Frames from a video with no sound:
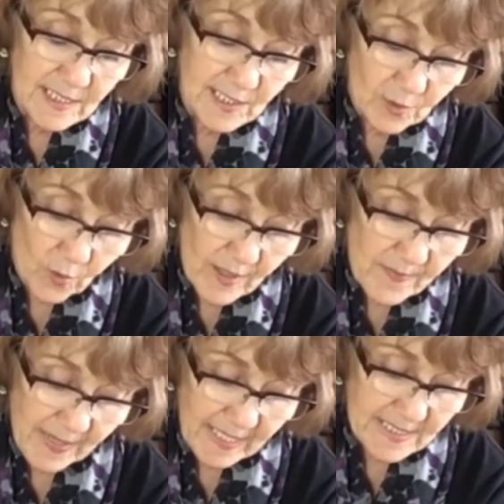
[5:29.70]
soy
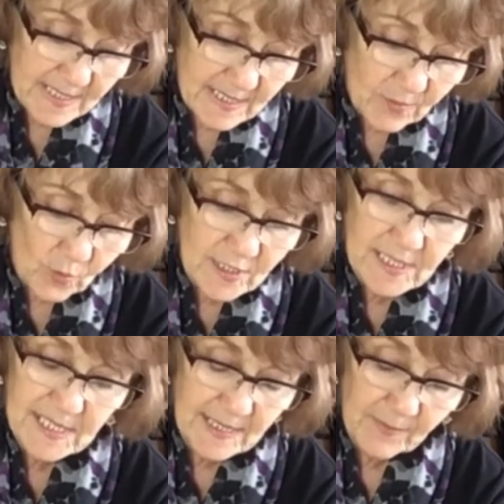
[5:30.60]
paste, which is
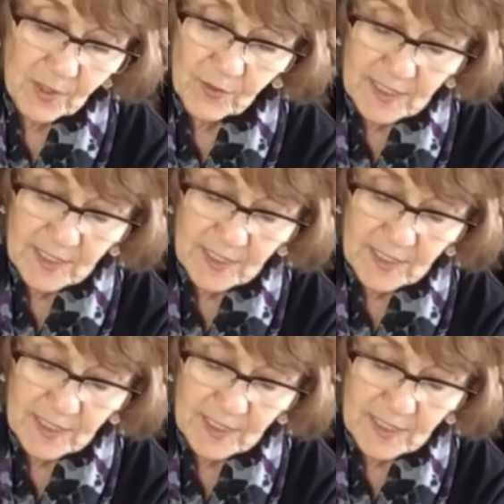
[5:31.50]
similar in